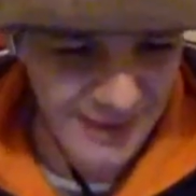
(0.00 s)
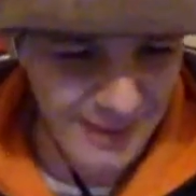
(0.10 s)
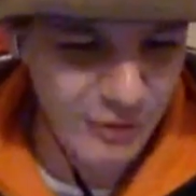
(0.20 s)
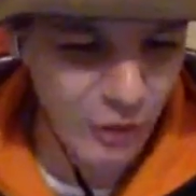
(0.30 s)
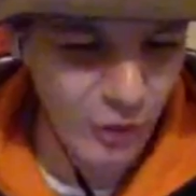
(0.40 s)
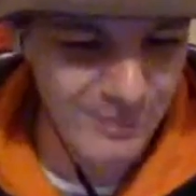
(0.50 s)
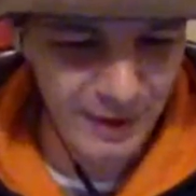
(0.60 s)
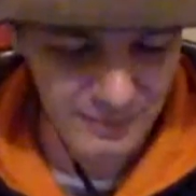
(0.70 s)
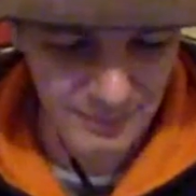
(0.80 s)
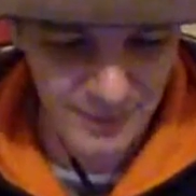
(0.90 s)
mean, Geordie
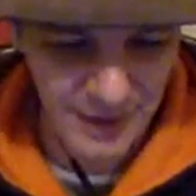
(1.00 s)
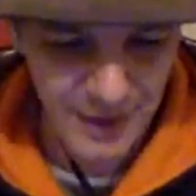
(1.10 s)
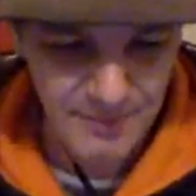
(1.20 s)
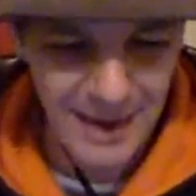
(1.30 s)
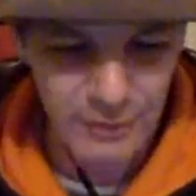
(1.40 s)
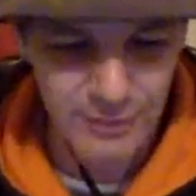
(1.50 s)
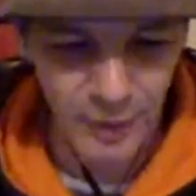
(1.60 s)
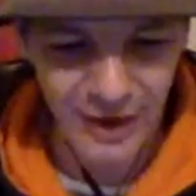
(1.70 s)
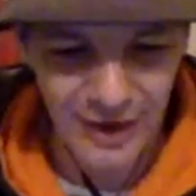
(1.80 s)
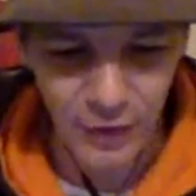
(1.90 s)
Barrett made
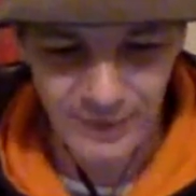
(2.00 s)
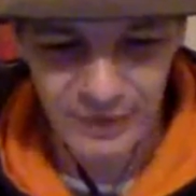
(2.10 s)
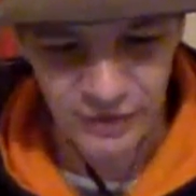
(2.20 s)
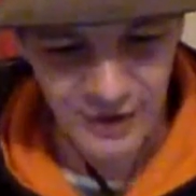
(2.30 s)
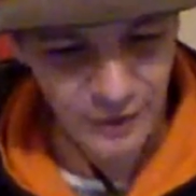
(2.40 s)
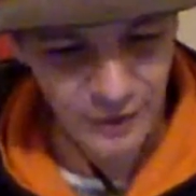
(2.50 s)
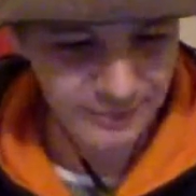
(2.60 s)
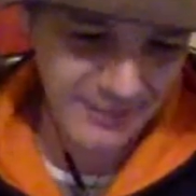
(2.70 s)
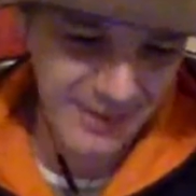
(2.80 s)
1 tackle, missed a tackle.